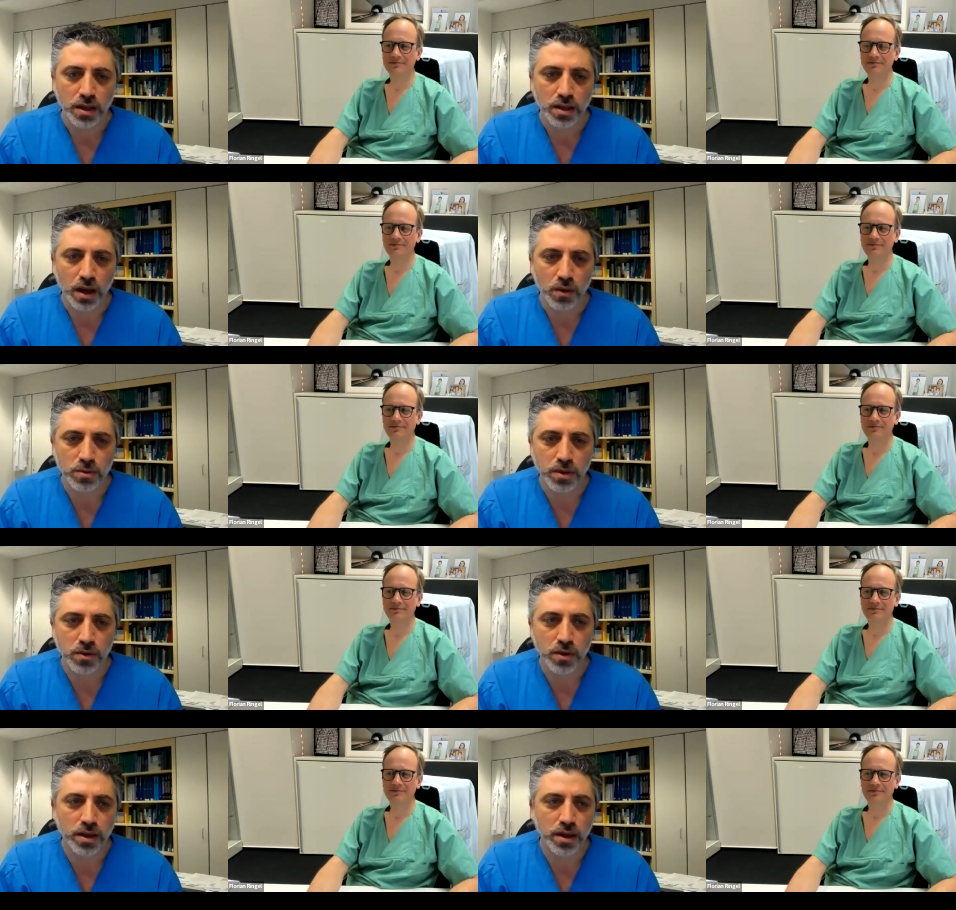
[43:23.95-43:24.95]
Speaker 1: And I would be
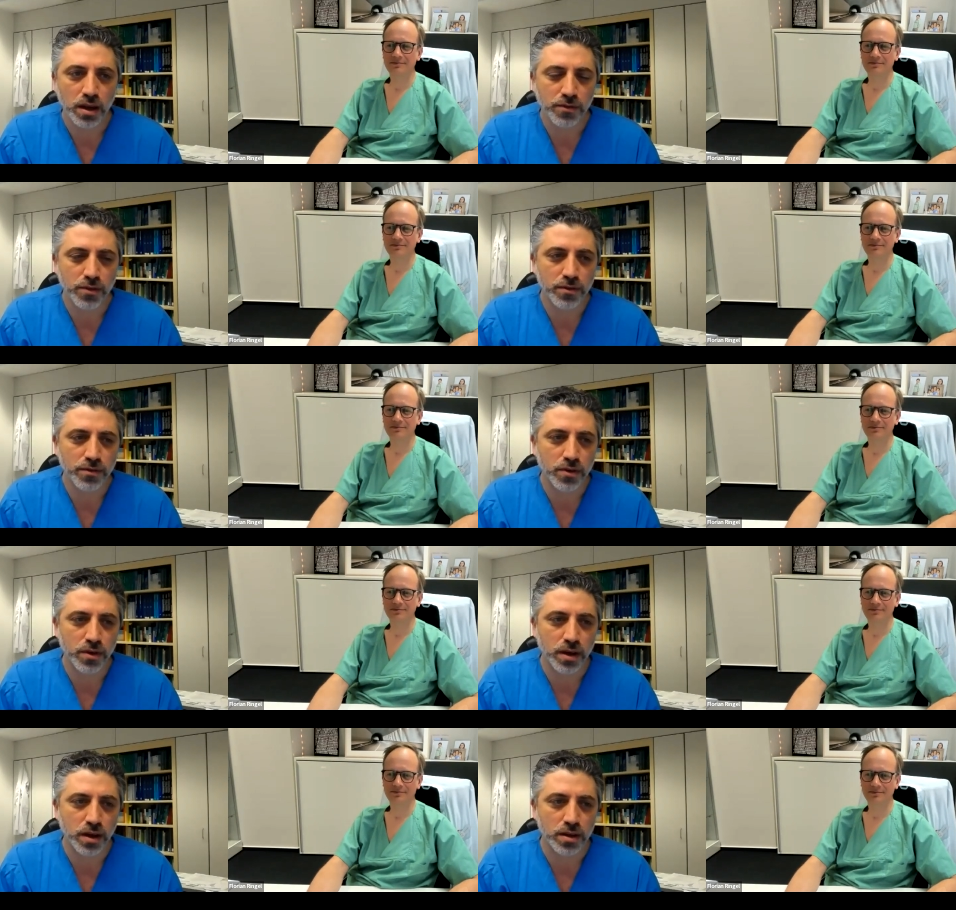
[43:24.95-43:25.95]
really careful
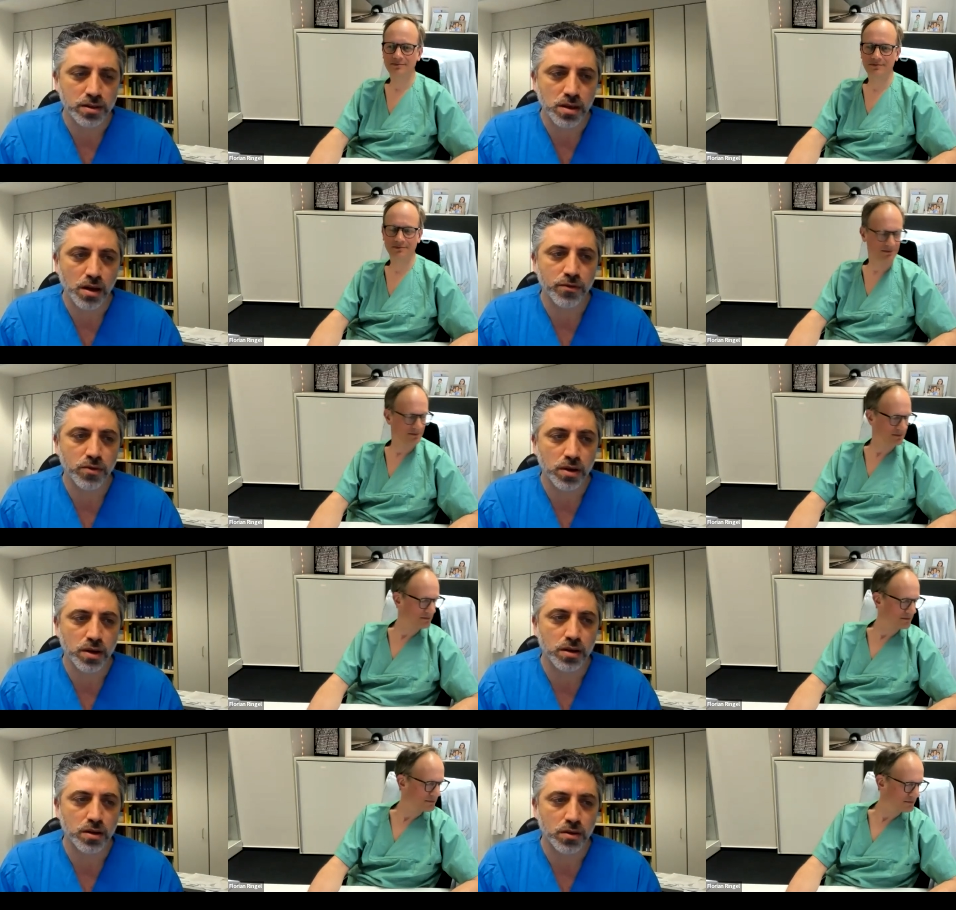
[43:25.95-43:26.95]
for a
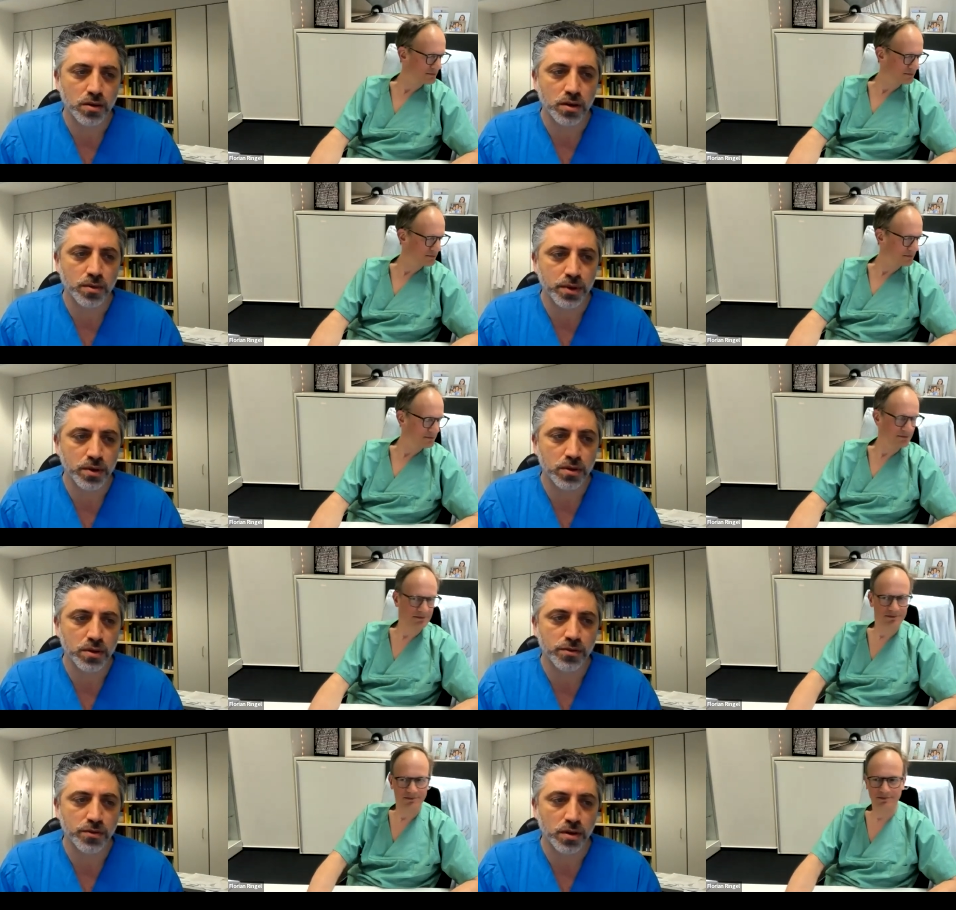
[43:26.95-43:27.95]
software or a
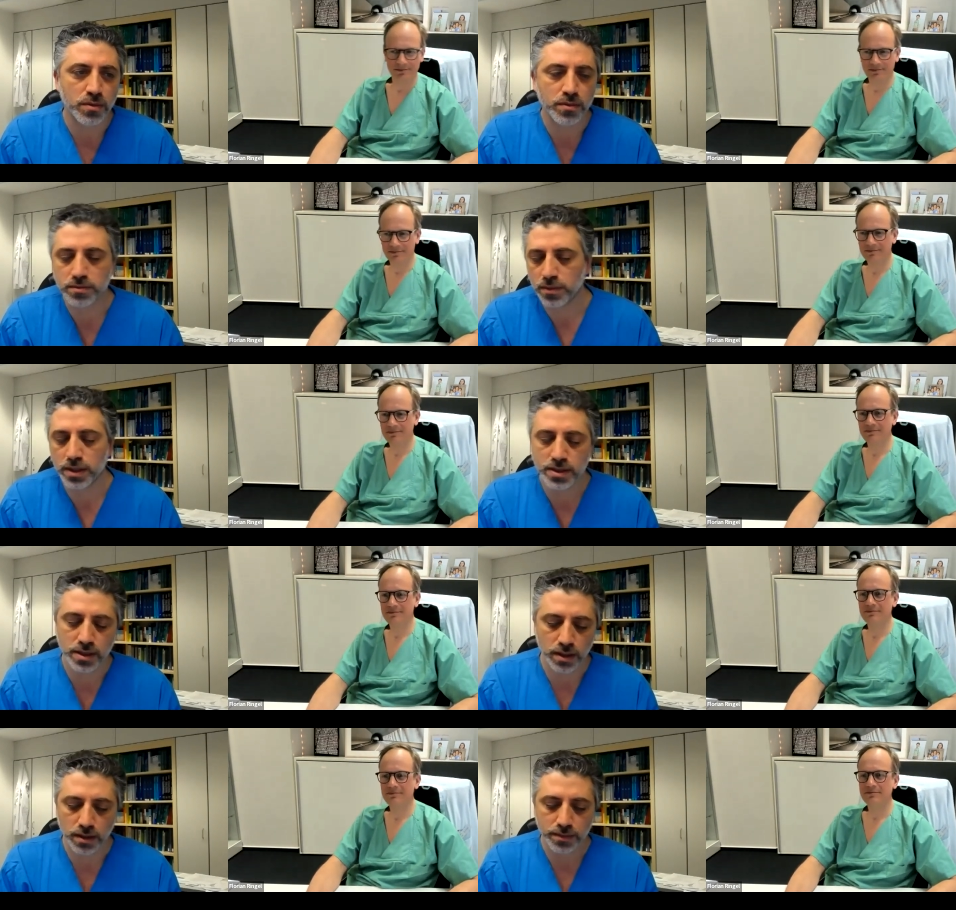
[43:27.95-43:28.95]
computer from, let's
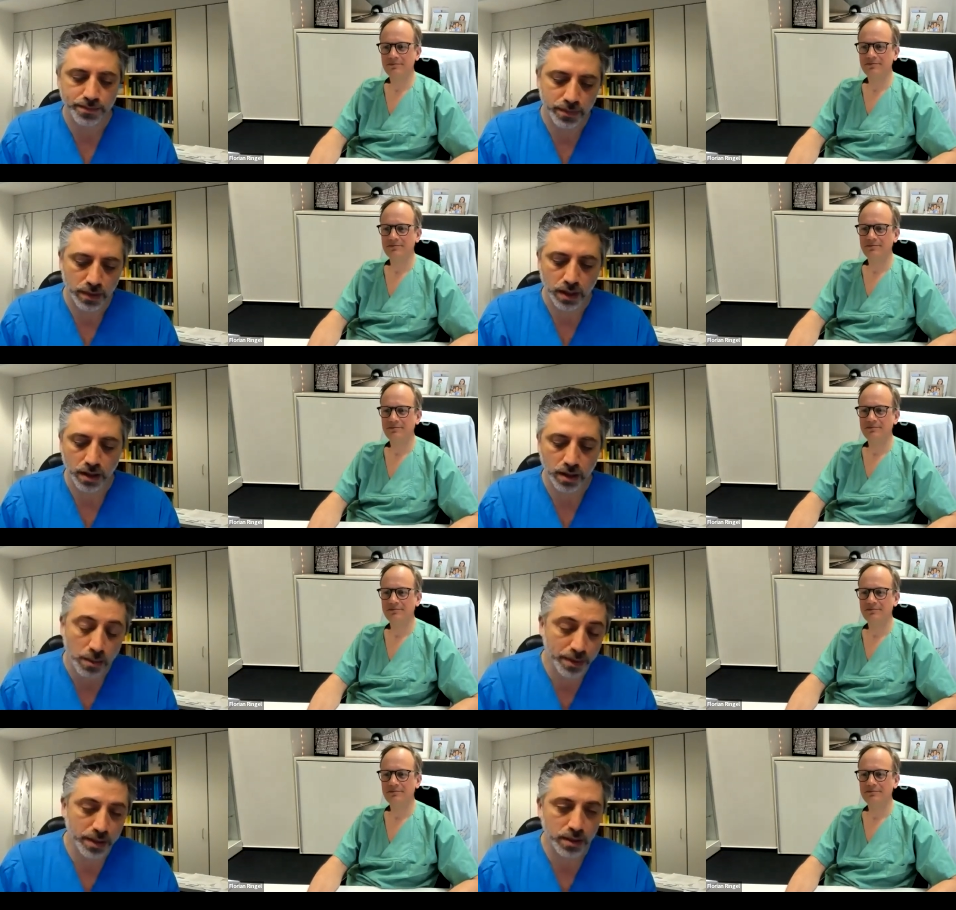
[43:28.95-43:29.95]
say, a
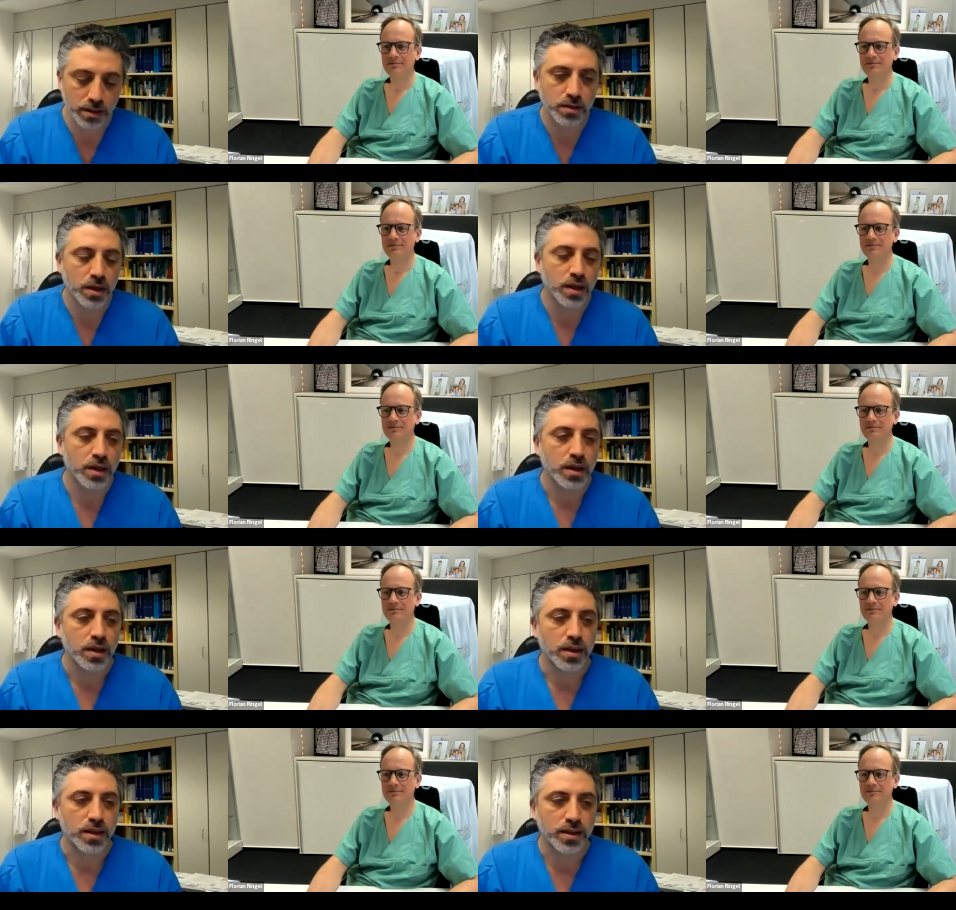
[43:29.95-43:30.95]
company
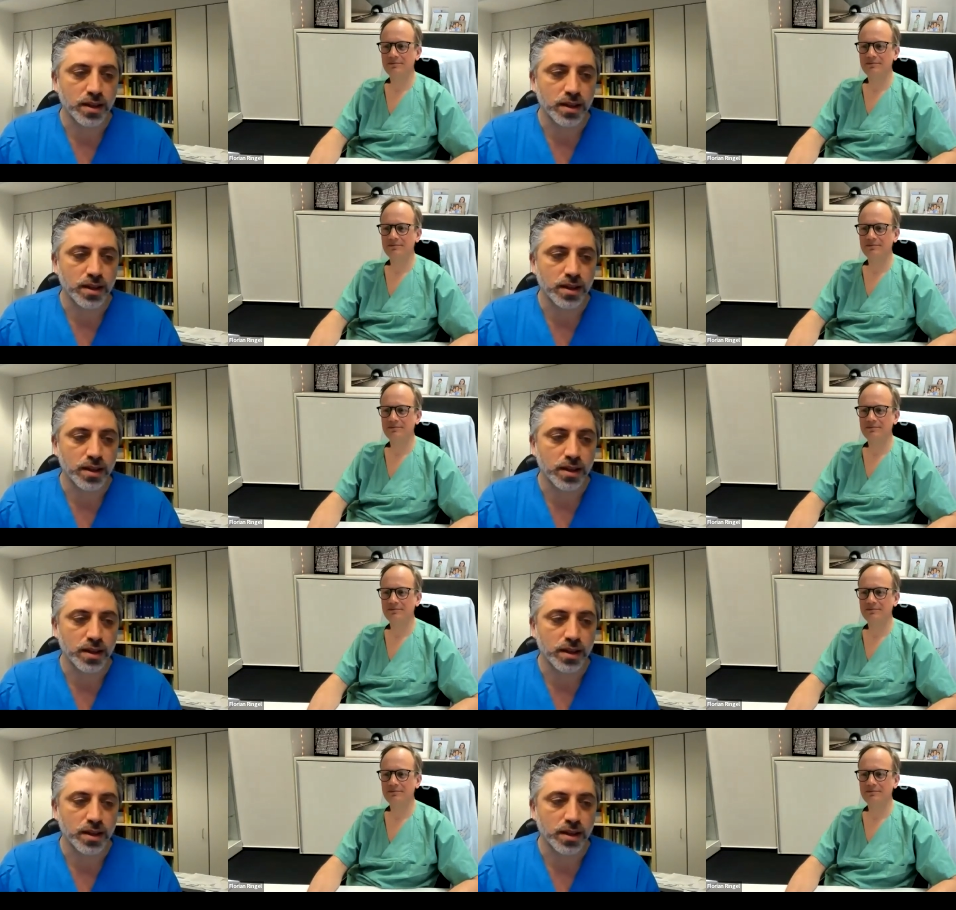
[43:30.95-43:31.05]
that